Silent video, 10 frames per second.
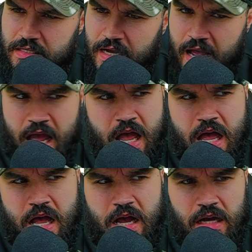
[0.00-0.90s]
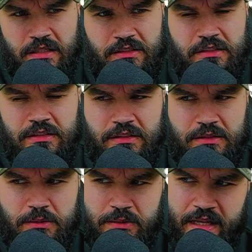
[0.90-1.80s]

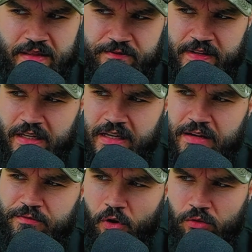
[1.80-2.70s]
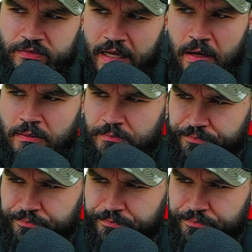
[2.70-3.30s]
Getting Finland involved now.